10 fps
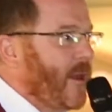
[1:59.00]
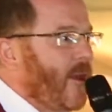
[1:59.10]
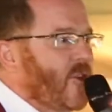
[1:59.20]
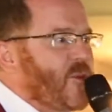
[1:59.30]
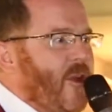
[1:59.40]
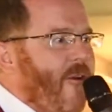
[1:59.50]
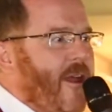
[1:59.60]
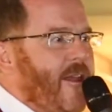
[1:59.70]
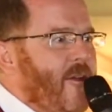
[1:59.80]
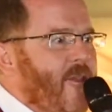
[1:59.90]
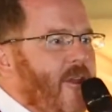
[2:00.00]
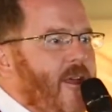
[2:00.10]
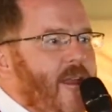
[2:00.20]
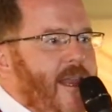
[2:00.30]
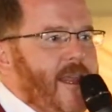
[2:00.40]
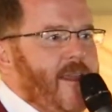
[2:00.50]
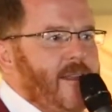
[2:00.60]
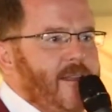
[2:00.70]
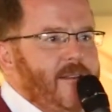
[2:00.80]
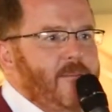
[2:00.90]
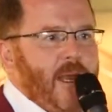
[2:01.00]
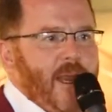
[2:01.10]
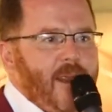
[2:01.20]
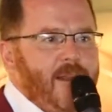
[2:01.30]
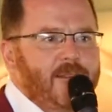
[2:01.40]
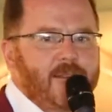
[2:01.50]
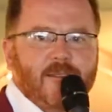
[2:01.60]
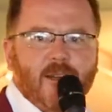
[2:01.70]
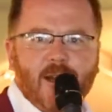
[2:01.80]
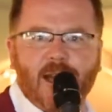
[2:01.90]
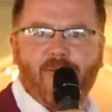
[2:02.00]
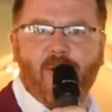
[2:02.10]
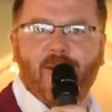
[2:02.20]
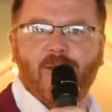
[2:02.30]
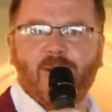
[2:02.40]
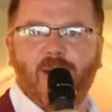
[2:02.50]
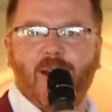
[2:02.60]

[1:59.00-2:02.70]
been an entrepreneur, I know that early money, early friends,